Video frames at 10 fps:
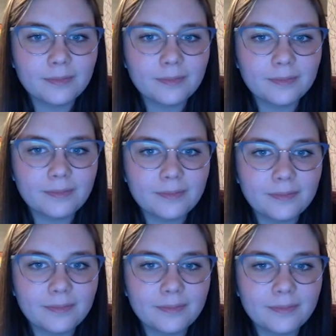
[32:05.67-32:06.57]

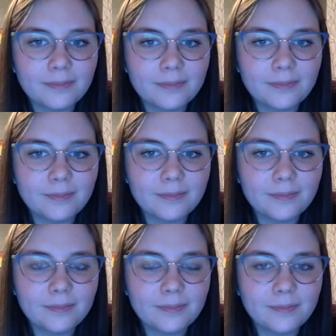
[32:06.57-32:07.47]

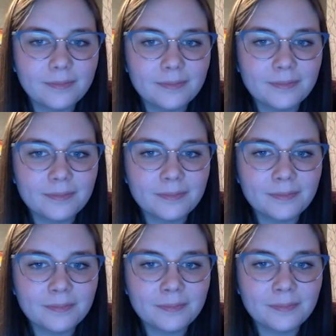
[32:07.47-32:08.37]

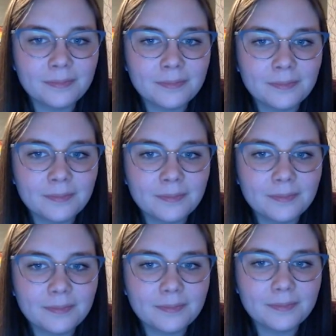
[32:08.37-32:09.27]

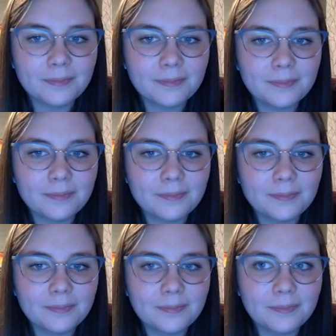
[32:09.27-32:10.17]

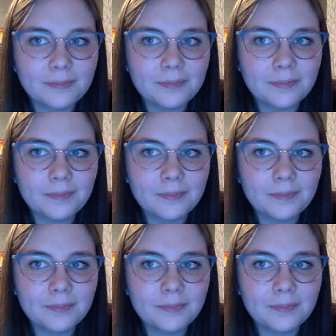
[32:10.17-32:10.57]
The person shown says nothing.